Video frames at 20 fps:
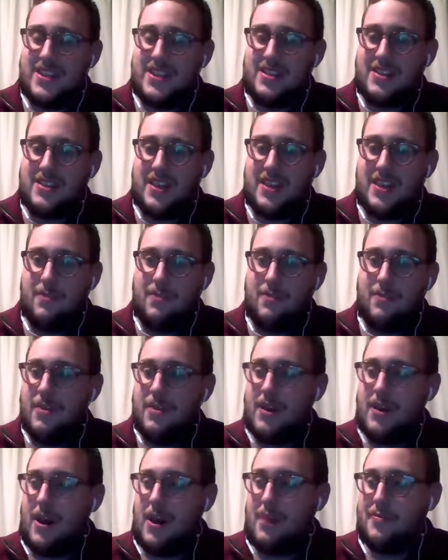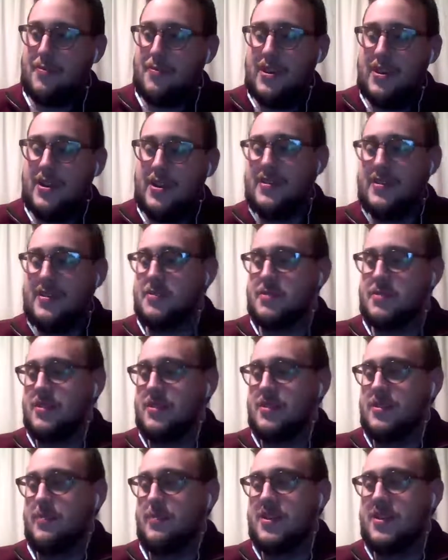And I just think that we're
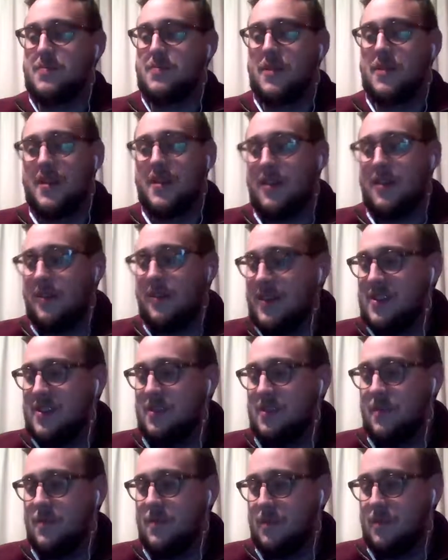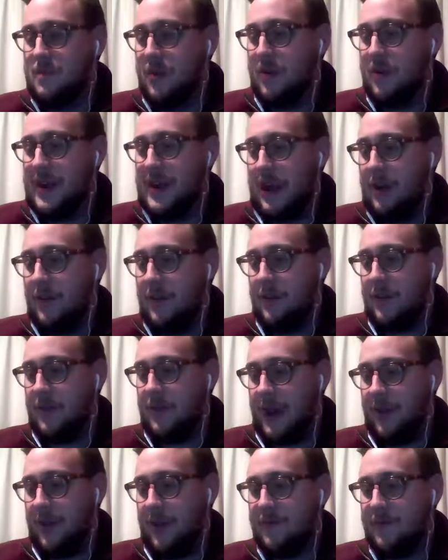operating in this really diminished market. And then you pointed
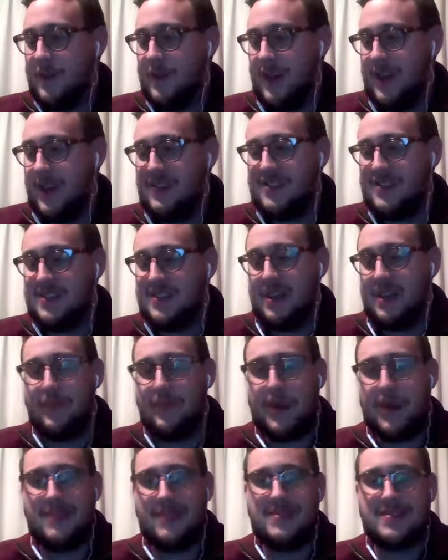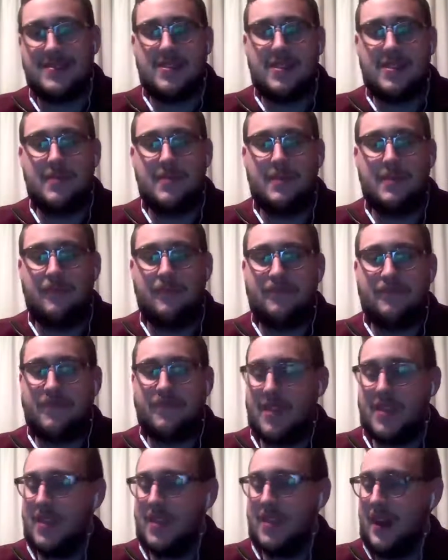out how free agency impacts this. I
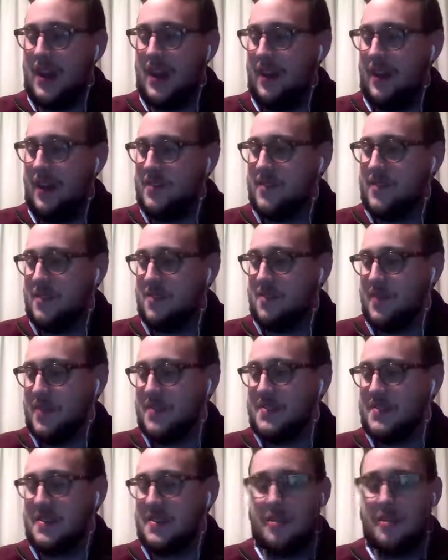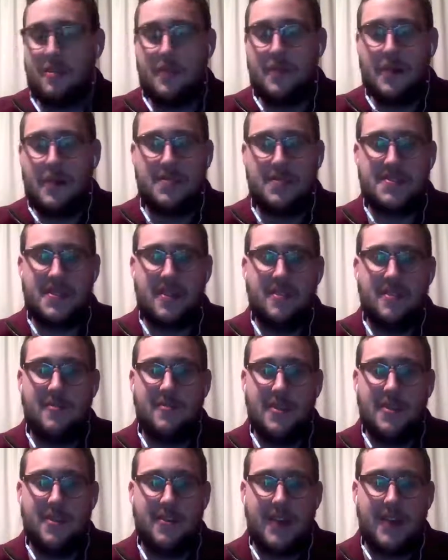mean, I've talked about this a little
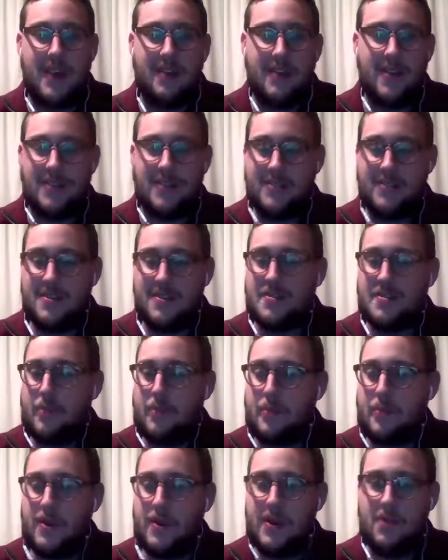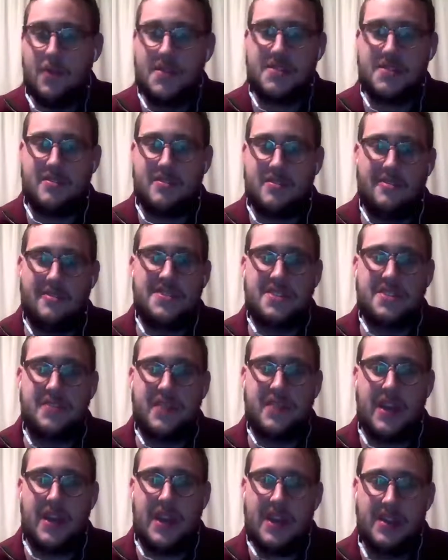bit with center field, how like there's a point at
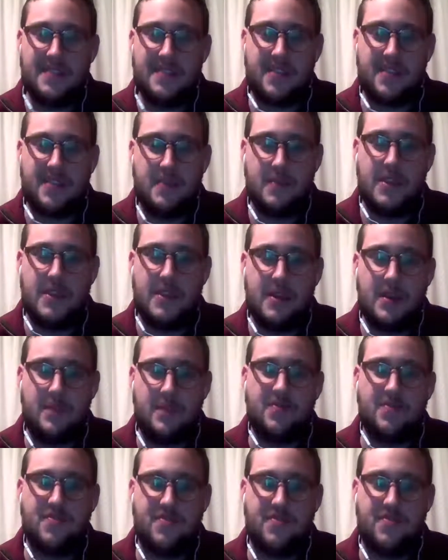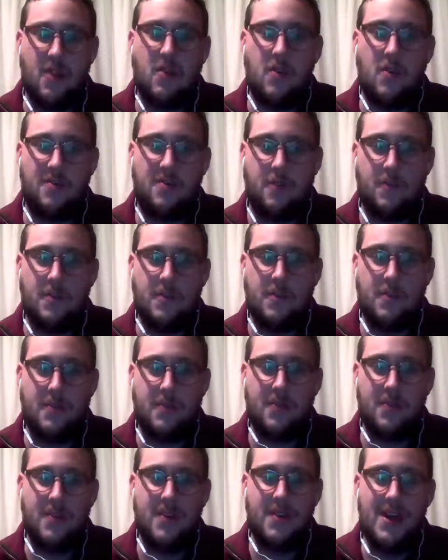which Lorenzo Cain is going to become so
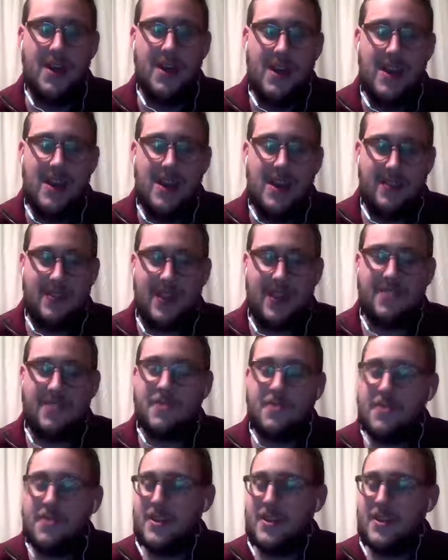affordable that